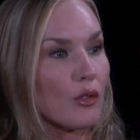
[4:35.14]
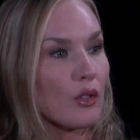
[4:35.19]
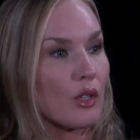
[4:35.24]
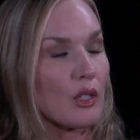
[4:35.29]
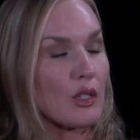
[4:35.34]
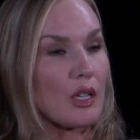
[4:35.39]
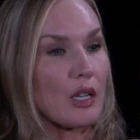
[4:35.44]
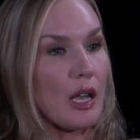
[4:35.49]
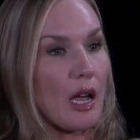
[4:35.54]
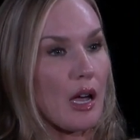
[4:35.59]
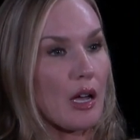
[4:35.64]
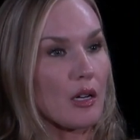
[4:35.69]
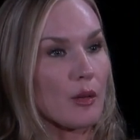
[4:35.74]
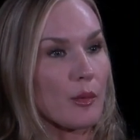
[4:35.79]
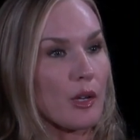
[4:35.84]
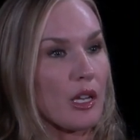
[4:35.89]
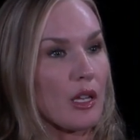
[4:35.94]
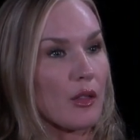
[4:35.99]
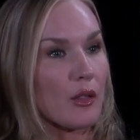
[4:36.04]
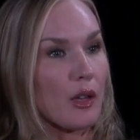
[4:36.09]
this
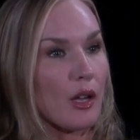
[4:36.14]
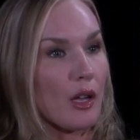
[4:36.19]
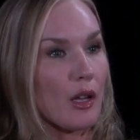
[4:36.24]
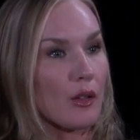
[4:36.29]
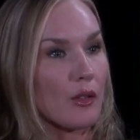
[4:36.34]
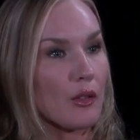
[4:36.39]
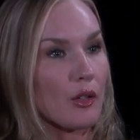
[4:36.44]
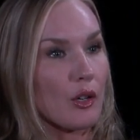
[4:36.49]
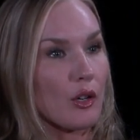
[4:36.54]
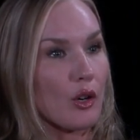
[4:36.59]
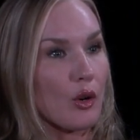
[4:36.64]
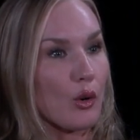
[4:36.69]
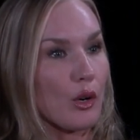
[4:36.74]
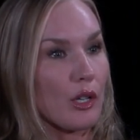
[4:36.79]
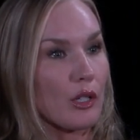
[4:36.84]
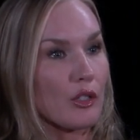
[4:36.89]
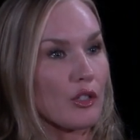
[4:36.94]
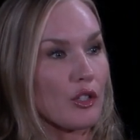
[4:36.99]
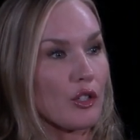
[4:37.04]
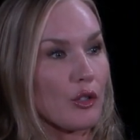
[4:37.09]
academy, that they're
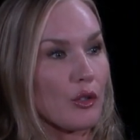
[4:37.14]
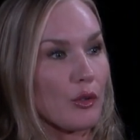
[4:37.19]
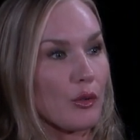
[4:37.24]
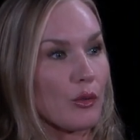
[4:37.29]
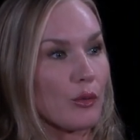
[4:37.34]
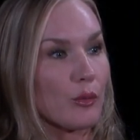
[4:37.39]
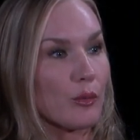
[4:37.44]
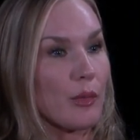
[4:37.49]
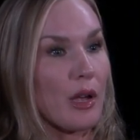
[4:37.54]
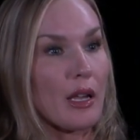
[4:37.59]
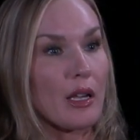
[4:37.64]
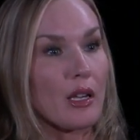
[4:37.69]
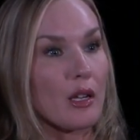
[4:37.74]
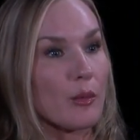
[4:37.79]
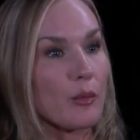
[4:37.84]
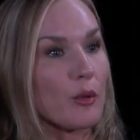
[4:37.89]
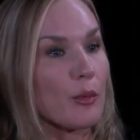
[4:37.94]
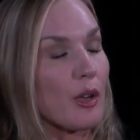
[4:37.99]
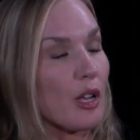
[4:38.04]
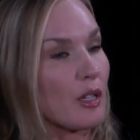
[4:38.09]
going to make
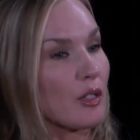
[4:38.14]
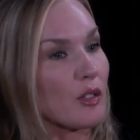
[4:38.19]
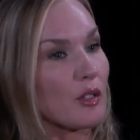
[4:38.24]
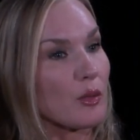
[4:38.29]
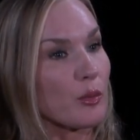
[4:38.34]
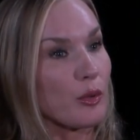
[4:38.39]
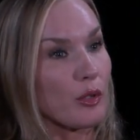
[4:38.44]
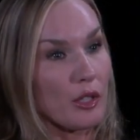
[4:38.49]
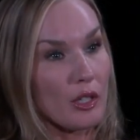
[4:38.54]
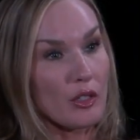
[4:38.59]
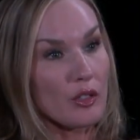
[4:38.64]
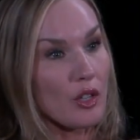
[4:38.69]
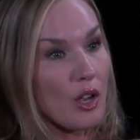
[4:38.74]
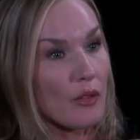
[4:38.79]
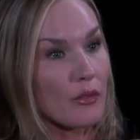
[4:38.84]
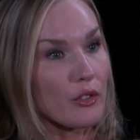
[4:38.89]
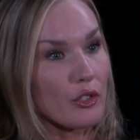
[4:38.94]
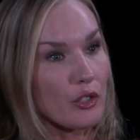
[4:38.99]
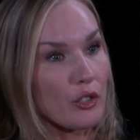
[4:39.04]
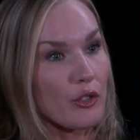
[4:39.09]
him the best police
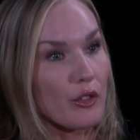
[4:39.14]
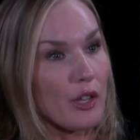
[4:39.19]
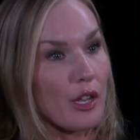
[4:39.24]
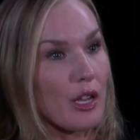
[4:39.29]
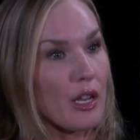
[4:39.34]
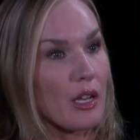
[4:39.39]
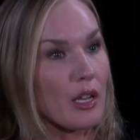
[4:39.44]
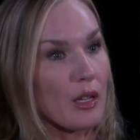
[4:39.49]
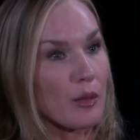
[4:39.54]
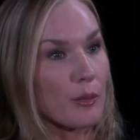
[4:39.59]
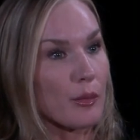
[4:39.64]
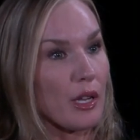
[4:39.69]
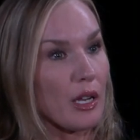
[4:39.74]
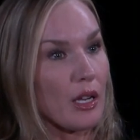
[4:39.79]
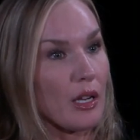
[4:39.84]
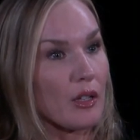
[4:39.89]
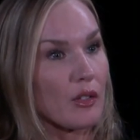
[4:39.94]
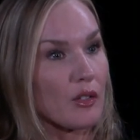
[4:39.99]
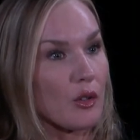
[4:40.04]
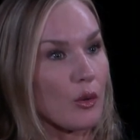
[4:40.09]
officer that he can
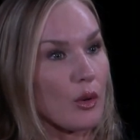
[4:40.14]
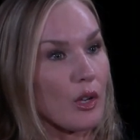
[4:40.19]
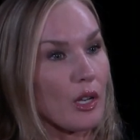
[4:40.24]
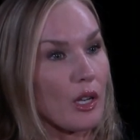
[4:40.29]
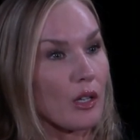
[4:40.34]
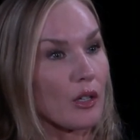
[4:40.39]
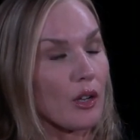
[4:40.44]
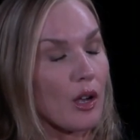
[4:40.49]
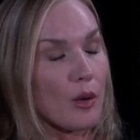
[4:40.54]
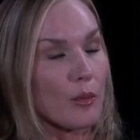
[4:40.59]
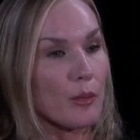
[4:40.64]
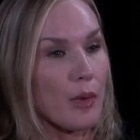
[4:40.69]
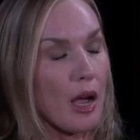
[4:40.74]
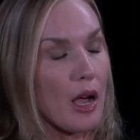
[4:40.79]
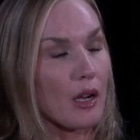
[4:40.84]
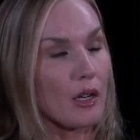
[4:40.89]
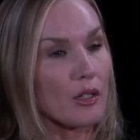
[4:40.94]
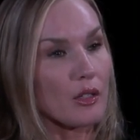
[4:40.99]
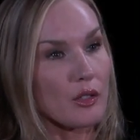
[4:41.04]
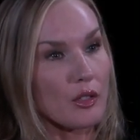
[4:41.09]
be so he can come
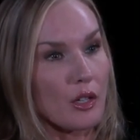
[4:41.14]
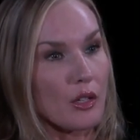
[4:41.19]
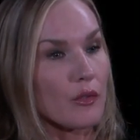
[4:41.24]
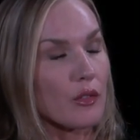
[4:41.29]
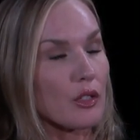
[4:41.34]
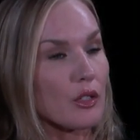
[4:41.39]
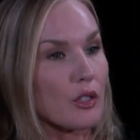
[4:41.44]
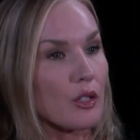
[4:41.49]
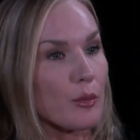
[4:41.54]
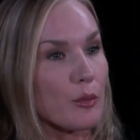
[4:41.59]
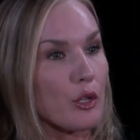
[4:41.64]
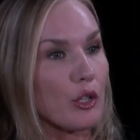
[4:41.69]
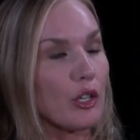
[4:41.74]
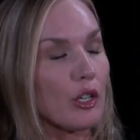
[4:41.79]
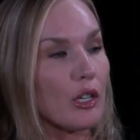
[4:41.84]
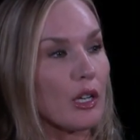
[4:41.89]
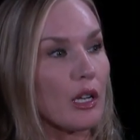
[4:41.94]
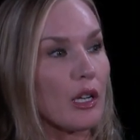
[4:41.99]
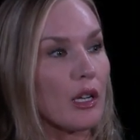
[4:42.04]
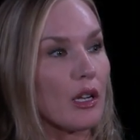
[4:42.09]
back and serve his
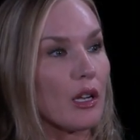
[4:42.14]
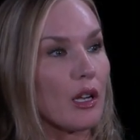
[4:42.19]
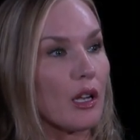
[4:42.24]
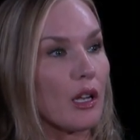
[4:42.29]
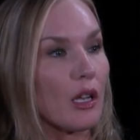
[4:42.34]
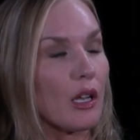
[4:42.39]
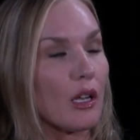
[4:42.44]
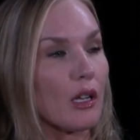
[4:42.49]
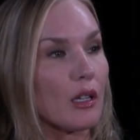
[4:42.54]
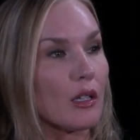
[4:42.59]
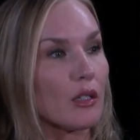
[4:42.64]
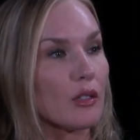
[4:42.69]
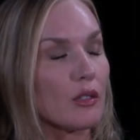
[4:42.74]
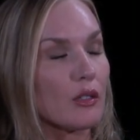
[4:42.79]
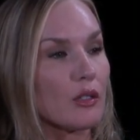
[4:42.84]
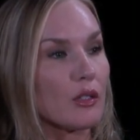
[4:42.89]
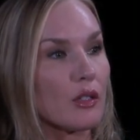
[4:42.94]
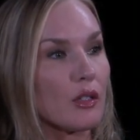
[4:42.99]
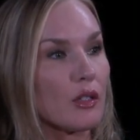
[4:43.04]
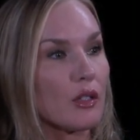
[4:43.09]
community.
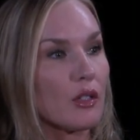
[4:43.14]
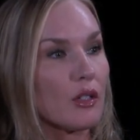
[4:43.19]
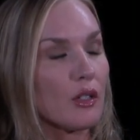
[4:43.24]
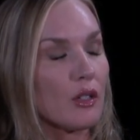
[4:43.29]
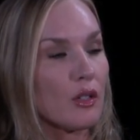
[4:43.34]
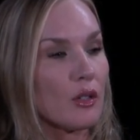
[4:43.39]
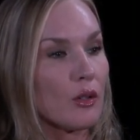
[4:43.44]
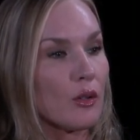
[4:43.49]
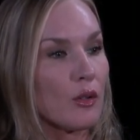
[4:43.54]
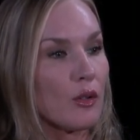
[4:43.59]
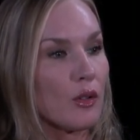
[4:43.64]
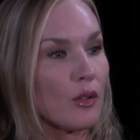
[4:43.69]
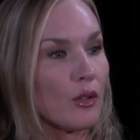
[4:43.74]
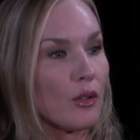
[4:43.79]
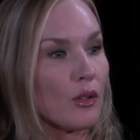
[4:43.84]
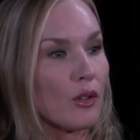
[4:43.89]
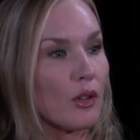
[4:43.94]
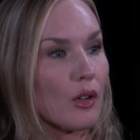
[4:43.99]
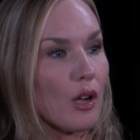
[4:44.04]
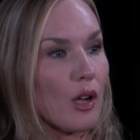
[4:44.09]
And
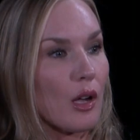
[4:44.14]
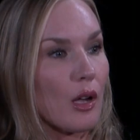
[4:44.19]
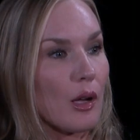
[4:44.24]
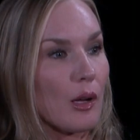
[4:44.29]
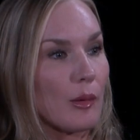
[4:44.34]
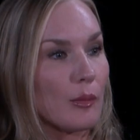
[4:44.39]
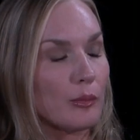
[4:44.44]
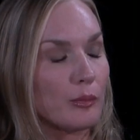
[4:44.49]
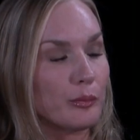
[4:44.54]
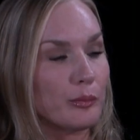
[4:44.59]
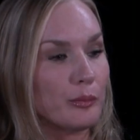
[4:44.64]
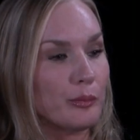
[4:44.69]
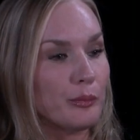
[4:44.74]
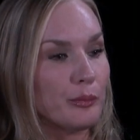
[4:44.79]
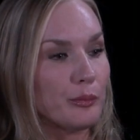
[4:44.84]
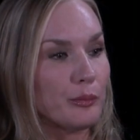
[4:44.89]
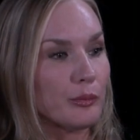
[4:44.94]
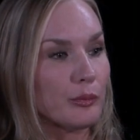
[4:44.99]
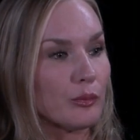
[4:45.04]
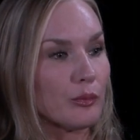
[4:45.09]
the
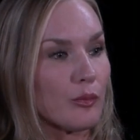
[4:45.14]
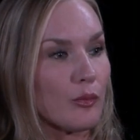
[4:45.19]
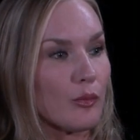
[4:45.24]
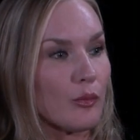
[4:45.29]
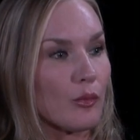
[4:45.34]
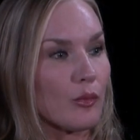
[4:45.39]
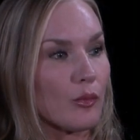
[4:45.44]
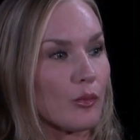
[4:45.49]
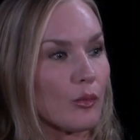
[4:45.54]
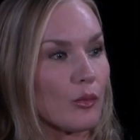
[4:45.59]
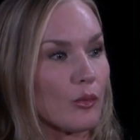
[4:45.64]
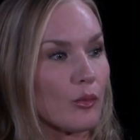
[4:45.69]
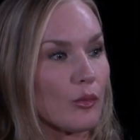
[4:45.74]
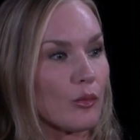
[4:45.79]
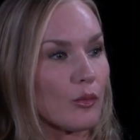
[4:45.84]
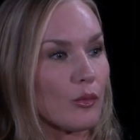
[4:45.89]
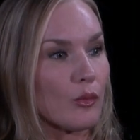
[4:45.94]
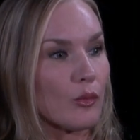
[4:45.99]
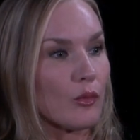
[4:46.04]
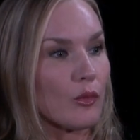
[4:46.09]

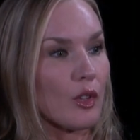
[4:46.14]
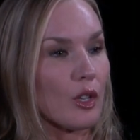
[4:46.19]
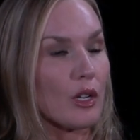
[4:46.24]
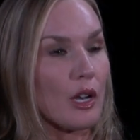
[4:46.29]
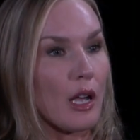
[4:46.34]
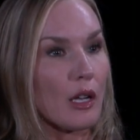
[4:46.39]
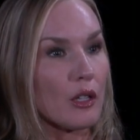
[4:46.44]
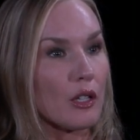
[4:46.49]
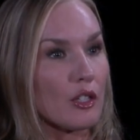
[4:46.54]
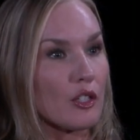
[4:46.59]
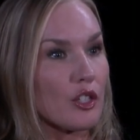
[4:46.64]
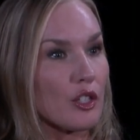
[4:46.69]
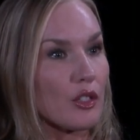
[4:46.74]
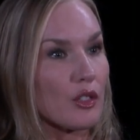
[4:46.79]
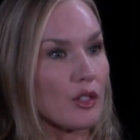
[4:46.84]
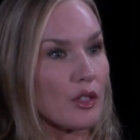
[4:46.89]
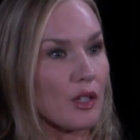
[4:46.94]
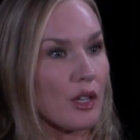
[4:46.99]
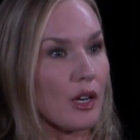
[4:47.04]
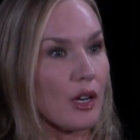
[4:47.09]

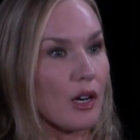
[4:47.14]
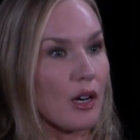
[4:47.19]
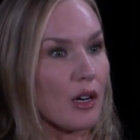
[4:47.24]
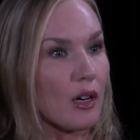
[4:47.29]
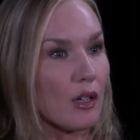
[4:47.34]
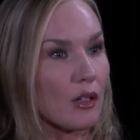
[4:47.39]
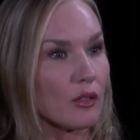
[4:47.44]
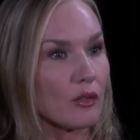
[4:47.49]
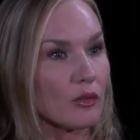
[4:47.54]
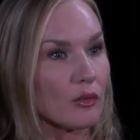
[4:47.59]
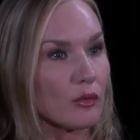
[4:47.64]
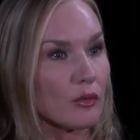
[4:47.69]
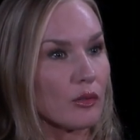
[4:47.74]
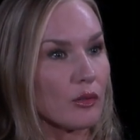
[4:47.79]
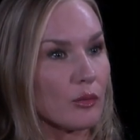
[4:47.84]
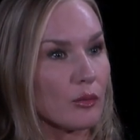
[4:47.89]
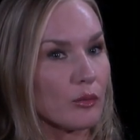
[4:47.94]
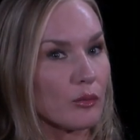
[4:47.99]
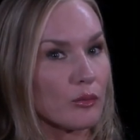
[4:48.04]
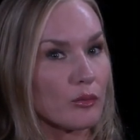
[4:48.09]
negligence there
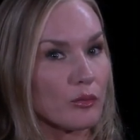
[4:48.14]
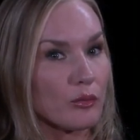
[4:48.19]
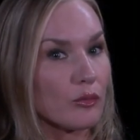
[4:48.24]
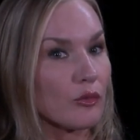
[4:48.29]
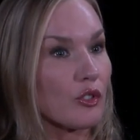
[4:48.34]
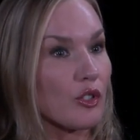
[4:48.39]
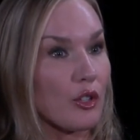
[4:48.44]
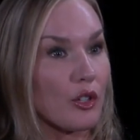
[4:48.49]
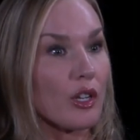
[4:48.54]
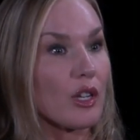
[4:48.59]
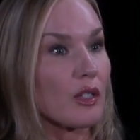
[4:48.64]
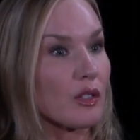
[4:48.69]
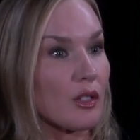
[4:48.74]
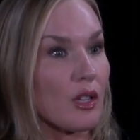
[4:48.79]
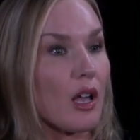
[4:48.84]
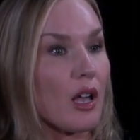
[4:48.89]
took his